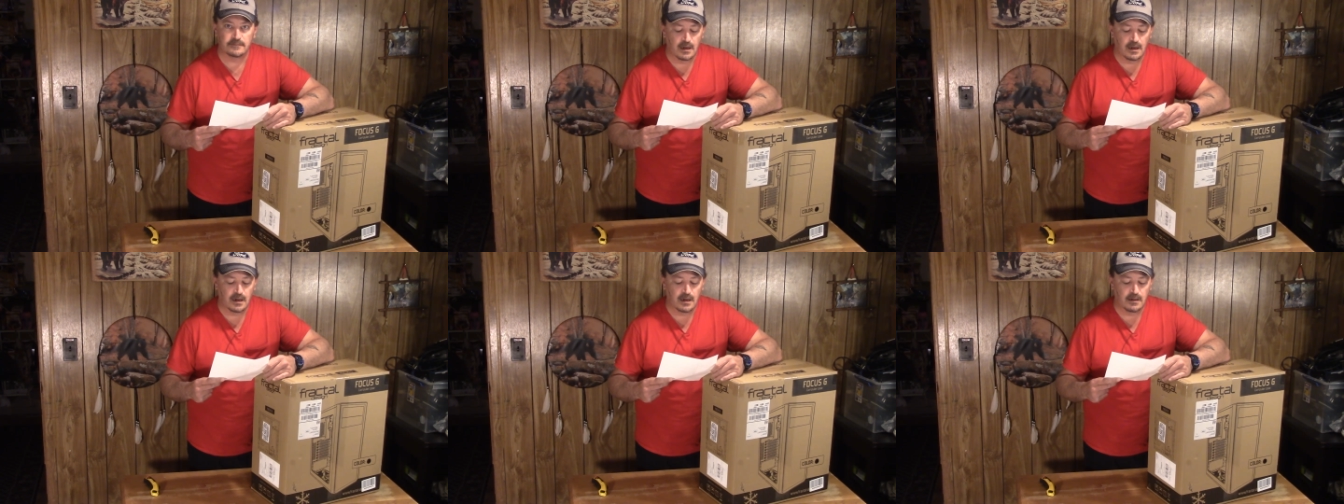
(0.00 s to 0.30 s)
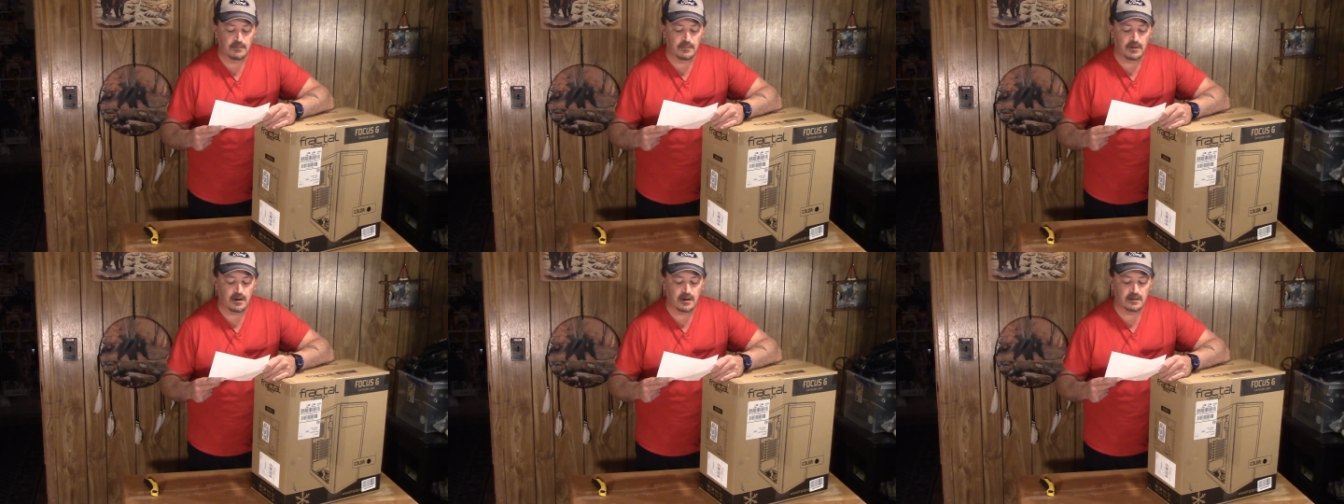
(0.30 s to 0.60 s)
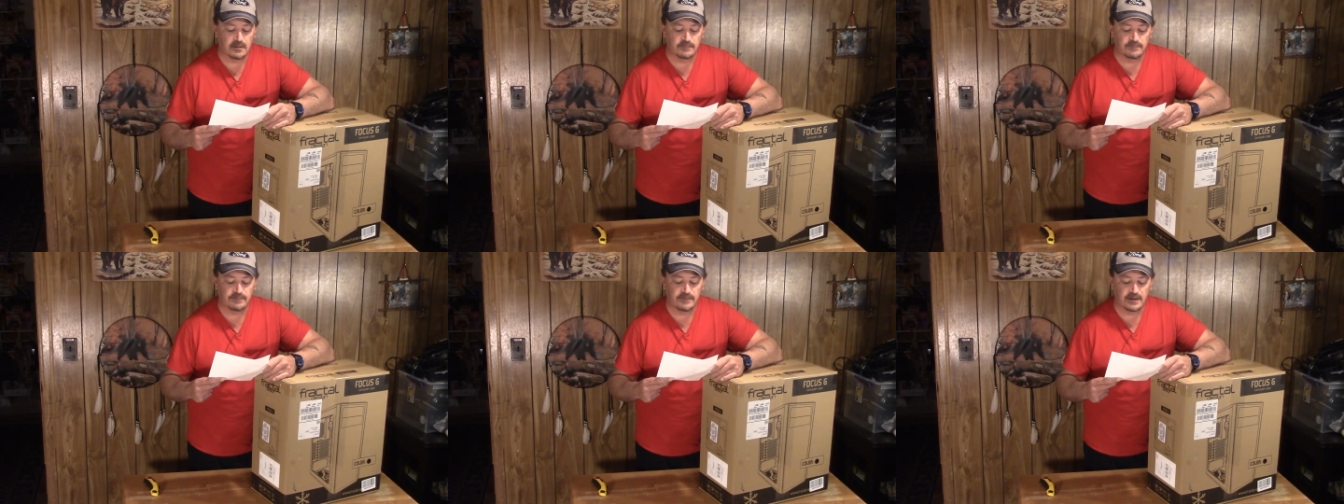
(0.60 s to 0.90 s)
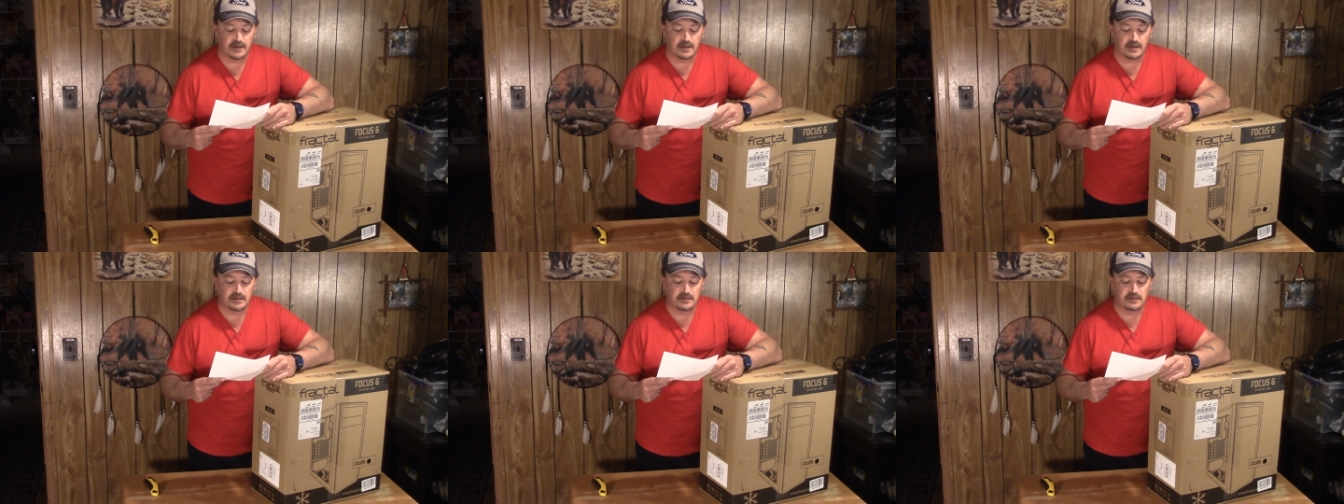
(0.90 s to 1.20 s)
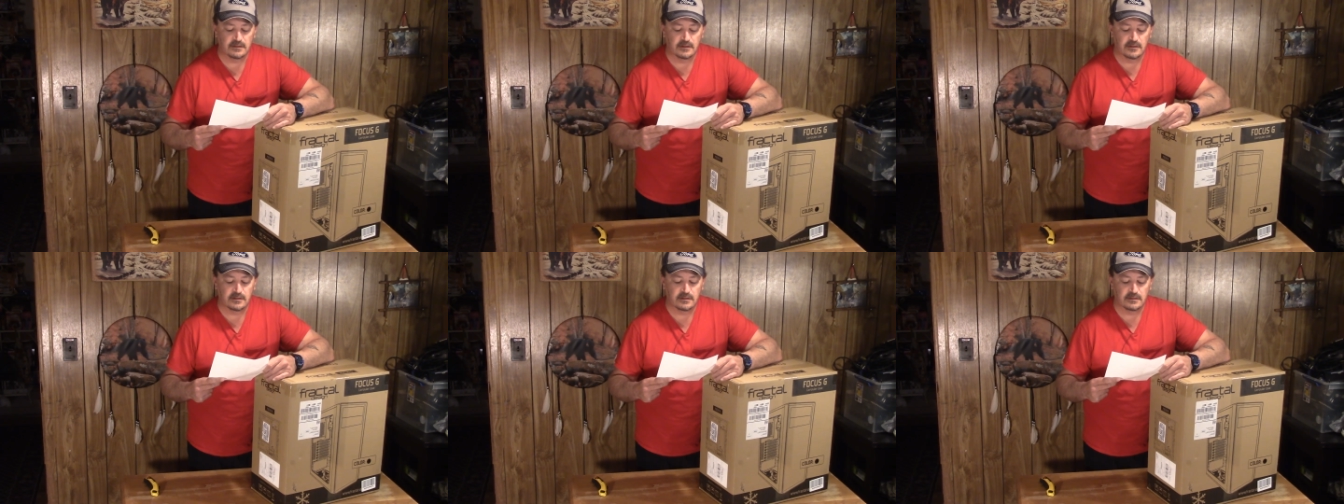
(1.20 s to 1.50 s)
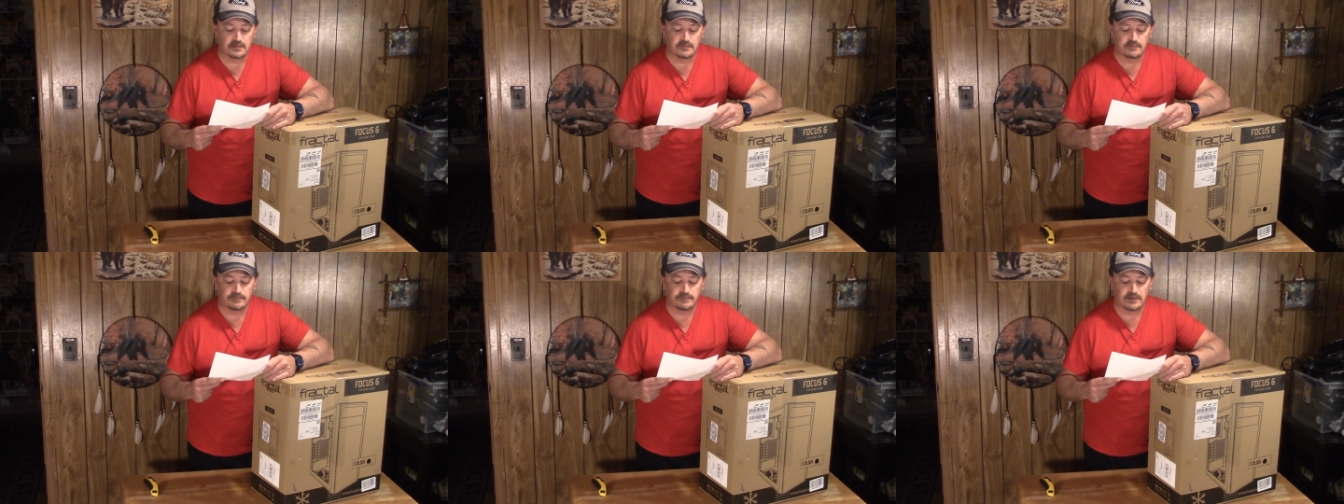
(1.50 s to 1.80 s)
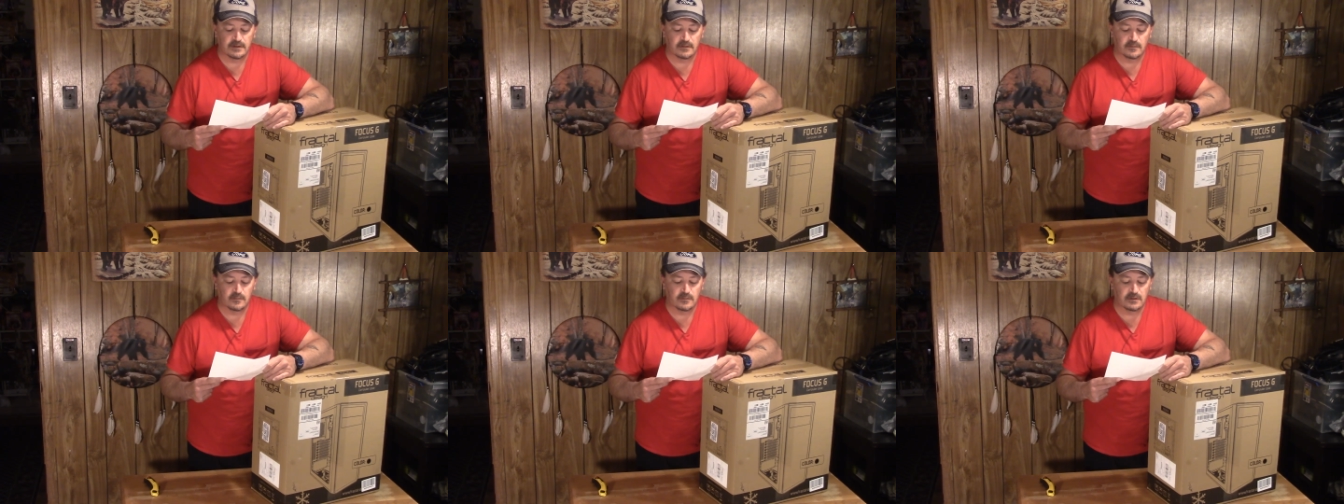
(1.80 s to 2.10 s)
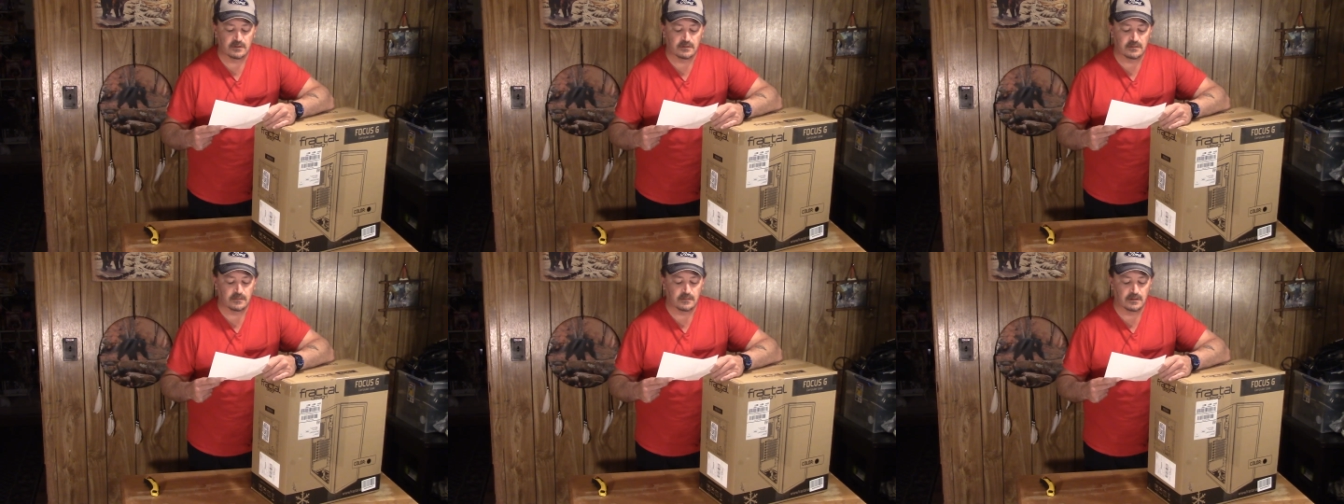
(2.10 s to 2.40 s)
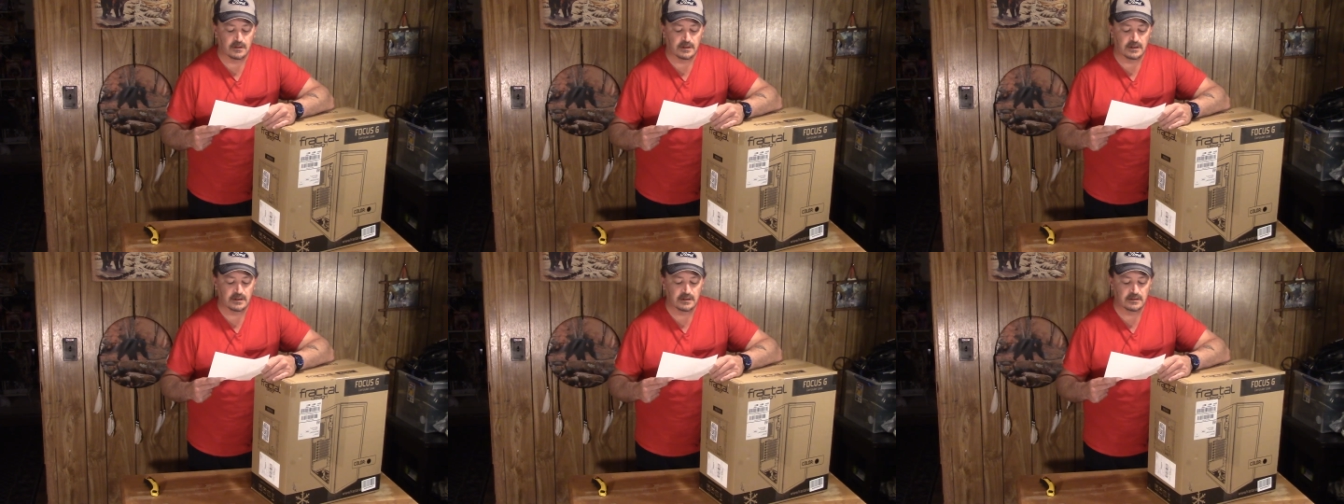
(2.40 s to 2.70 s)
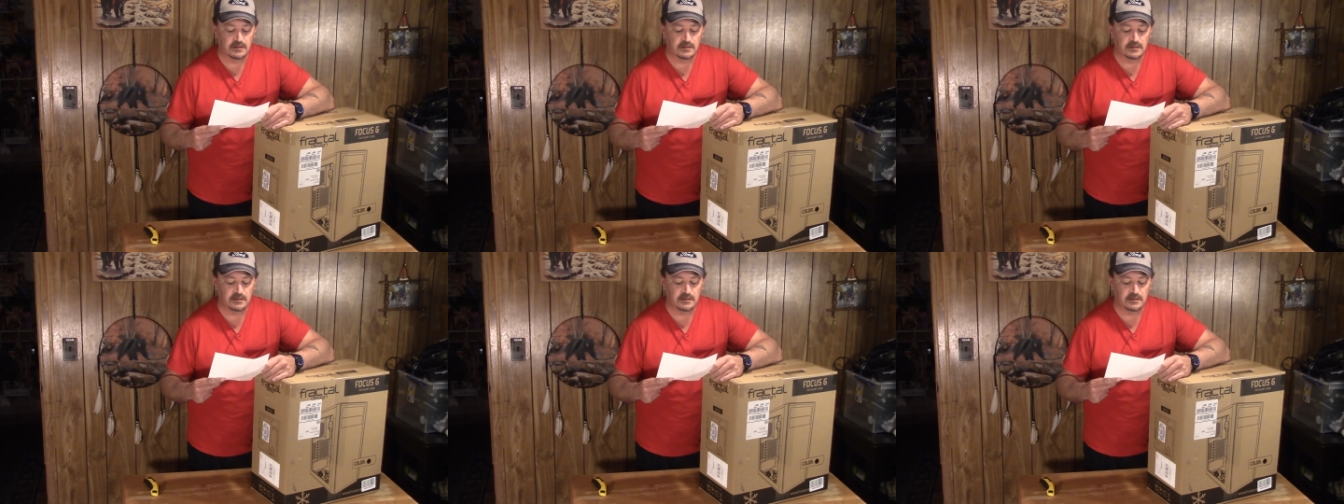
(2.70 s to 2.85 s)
Uh, bottom fan, you can fit a 120.